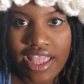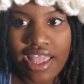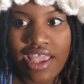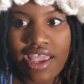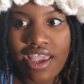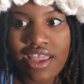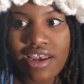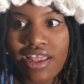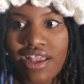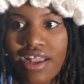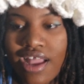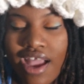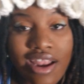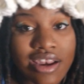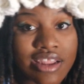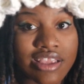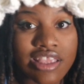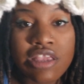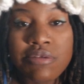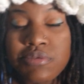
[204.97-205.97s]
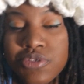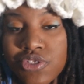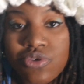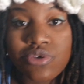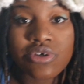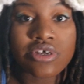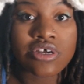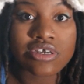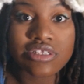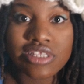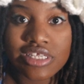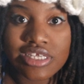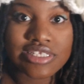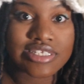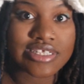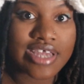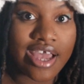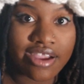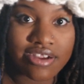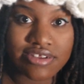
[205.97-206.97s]
And it kind of keeps you hooked the
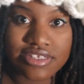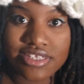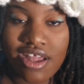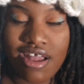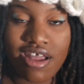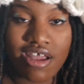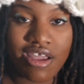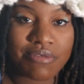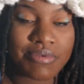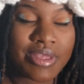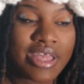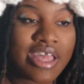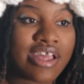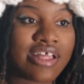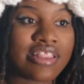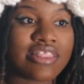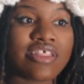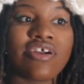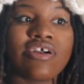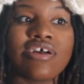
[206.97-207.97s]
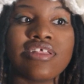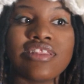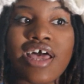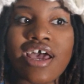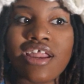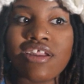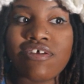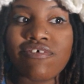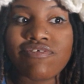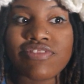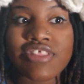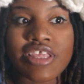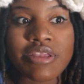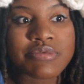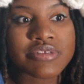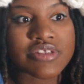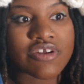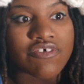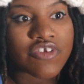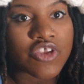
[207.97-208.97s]
entire time. There are a lot of
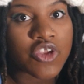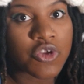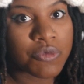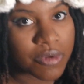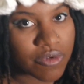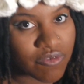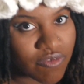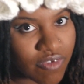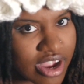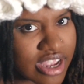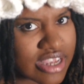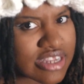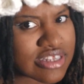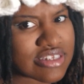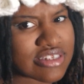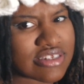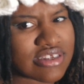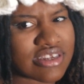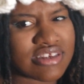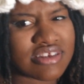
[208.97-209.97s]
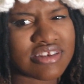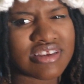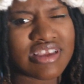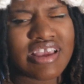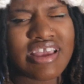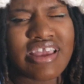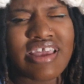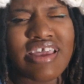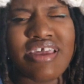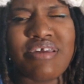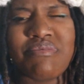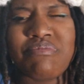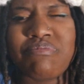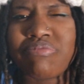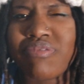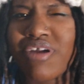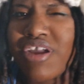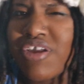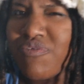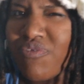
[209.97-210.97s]
themes of human rights and
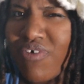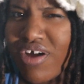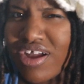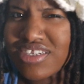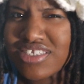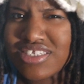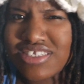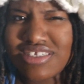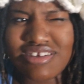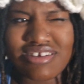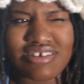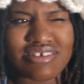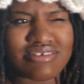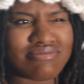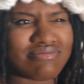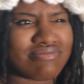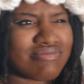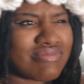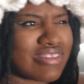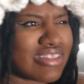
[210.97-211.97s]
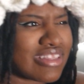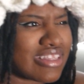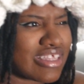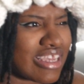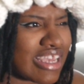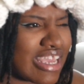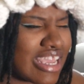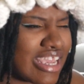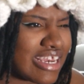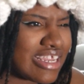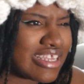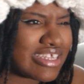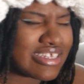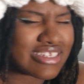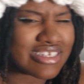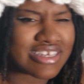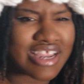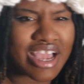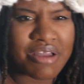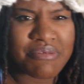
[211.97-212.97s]
brainwashing and the innies
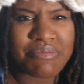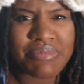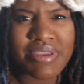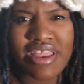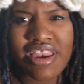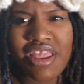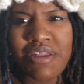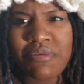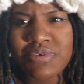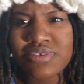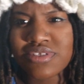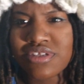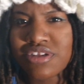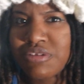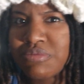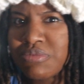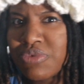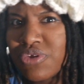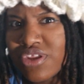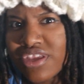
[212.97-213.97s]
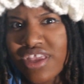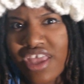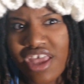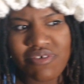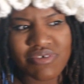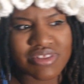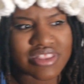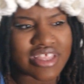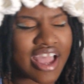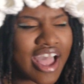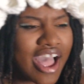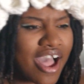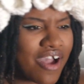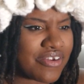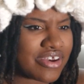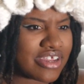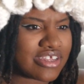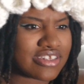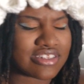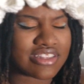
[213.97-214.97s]
not being able to communicate with the
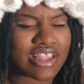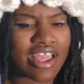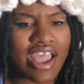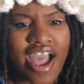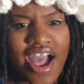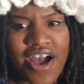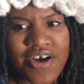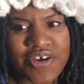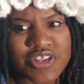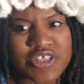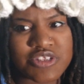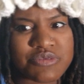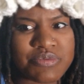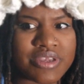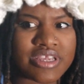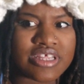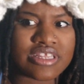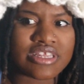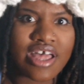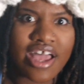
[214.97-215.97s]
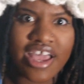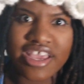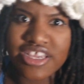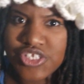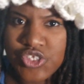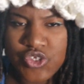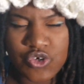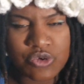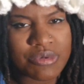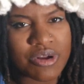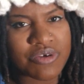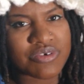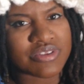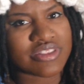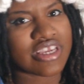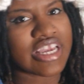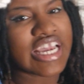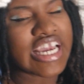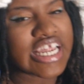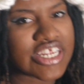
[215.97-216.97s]
outies and the outies being lied to about what
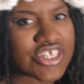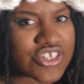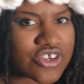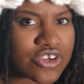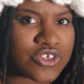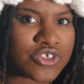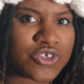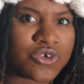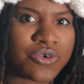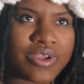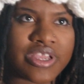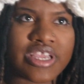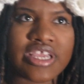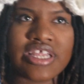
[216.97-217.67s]
the innies are doing.